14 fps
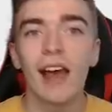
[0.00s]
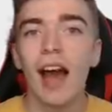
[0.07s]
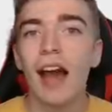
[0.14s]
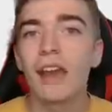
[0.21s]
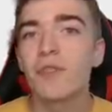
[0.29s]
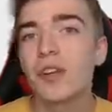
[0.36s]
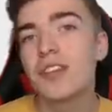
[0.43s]

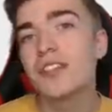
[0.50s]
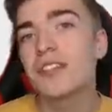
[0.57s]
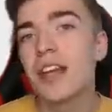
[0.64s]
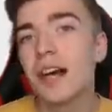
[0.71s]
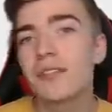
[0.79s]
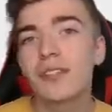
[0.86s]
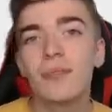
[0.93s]
I reached
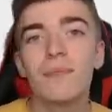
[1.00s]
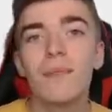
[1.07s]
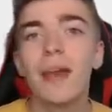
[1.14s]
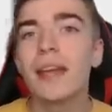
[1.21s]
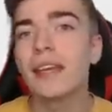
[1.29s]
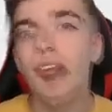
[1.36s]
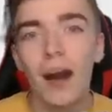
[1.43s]
out to
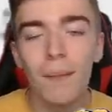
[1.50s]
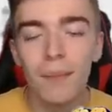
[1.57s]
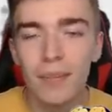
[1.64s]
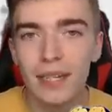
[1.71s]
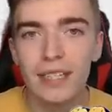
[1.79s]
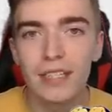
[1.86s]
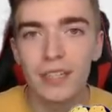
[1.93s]
many
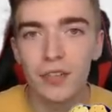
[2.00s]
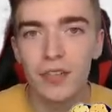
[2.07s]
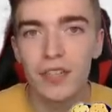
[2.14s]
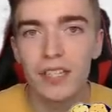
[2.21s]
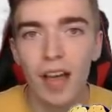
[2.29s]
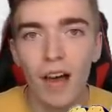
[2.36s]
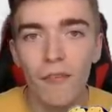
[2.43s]
companies to
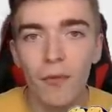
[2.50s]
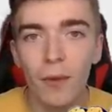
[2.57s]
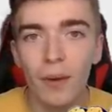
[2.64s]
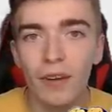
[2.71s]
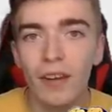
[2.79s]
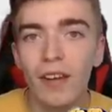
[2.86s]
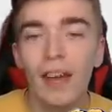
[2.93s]
reserve
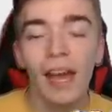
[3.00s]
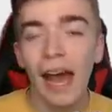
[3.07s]
one